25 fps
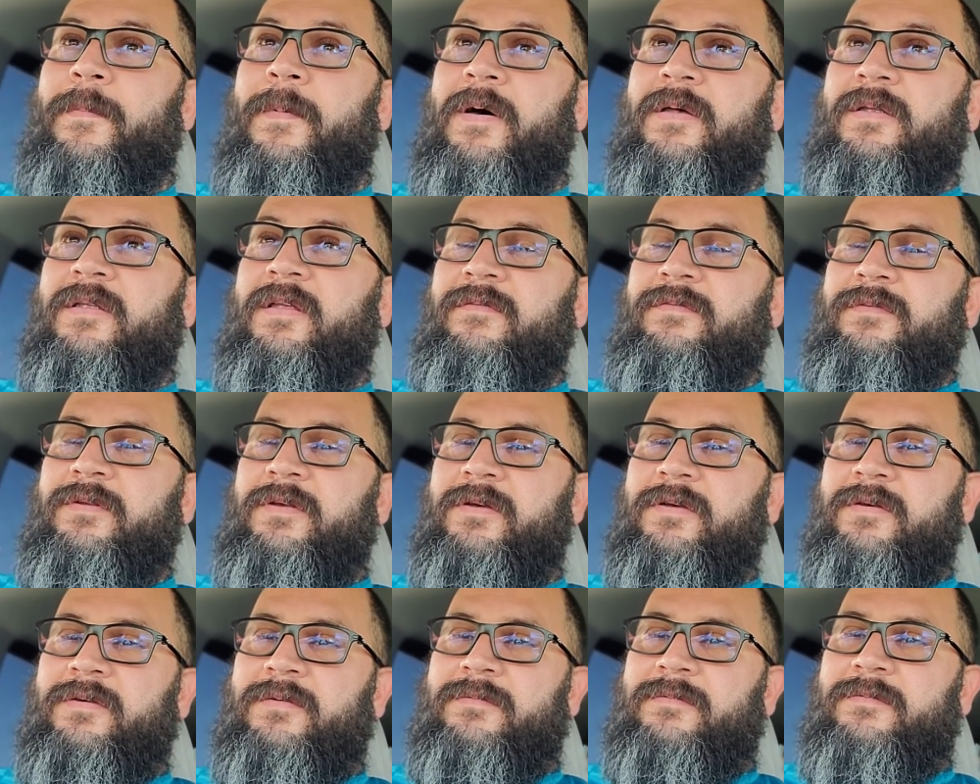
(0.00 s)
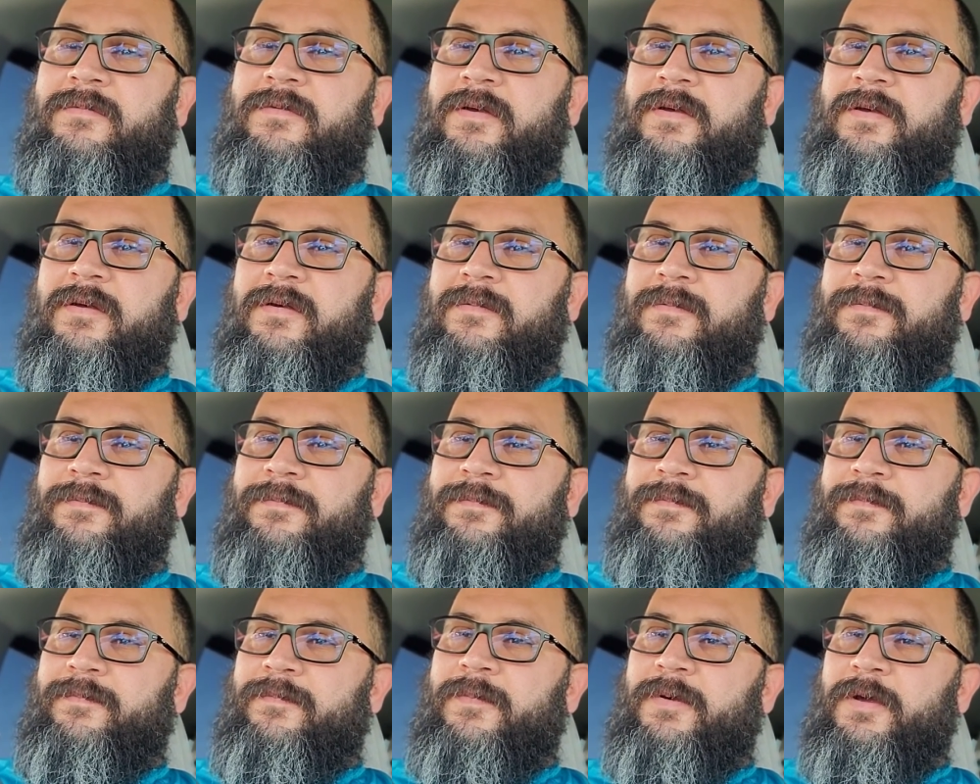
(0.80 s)
I'd love to
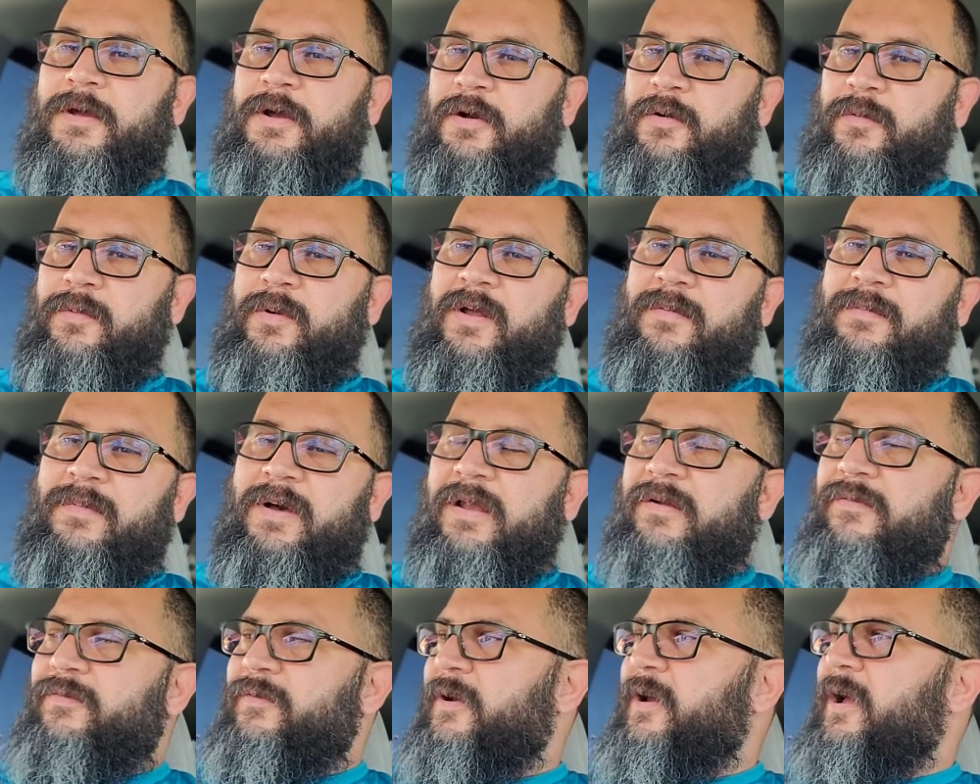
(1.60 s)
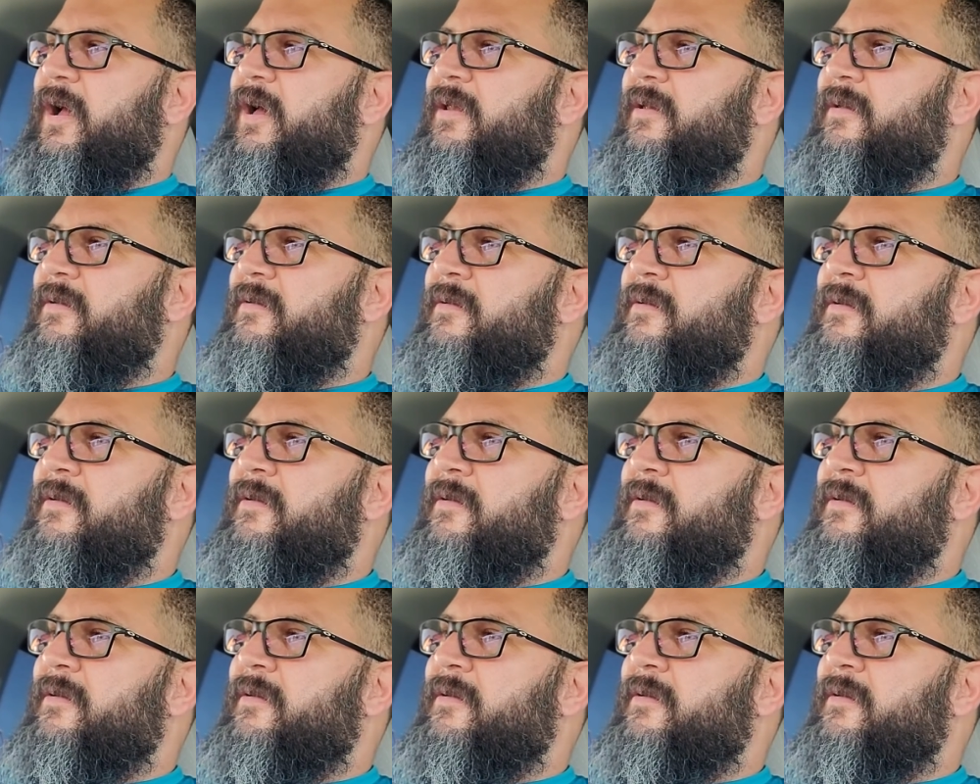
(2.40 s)
hear what I might have forgotten.